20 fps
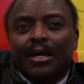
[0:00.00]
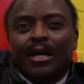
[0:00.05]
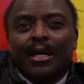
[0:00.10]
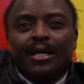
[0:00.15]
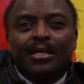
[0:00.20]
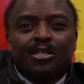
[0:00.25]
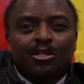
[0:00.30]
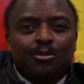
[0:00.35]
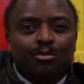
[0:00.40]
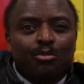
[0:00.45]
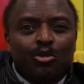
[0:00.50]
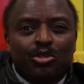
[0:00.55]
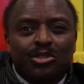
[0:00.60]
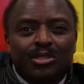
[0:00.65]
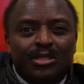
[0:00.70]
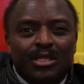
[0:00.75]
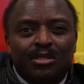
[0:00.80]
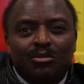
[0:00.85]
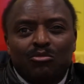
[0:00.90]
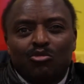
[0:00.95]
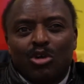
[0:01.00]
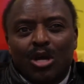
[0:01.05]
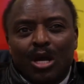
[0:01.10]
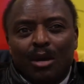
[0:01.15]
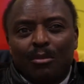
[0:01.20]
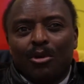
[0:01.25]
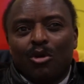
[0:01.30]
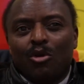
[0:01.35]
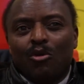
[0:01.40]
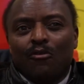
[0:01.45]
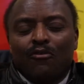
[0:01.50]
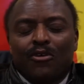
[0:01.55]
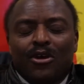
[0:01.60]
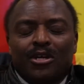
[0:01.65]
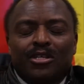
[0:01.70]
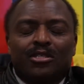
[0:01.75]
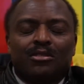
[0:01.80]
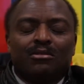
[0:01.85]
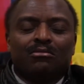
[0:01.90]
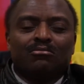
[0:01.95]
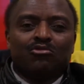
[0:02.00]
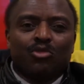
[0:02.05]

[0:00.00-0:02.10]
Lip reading: and the reports that Mugabe offered